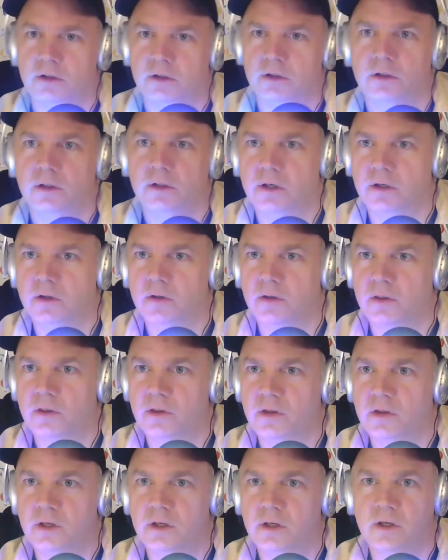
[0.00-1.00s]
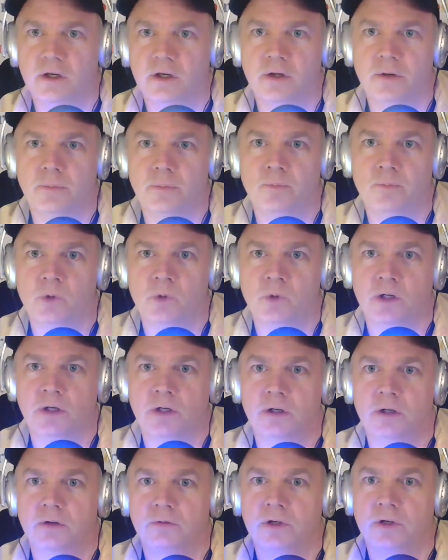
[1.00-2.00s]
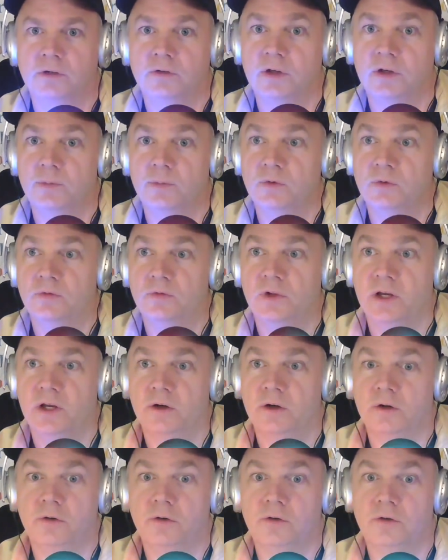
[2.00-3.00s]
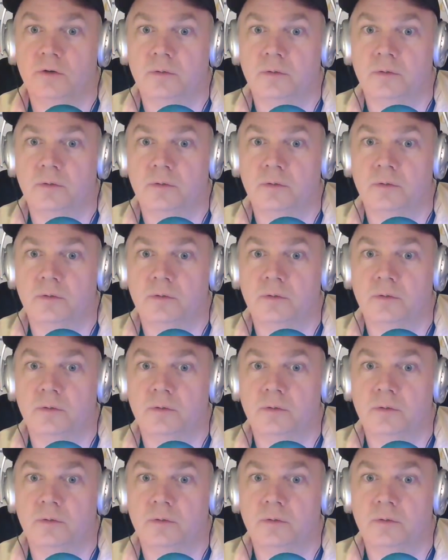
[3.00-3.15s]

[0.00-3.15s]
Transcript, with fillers: yeah, yeah. The um, hang on, if I type in flat. Well, anyway,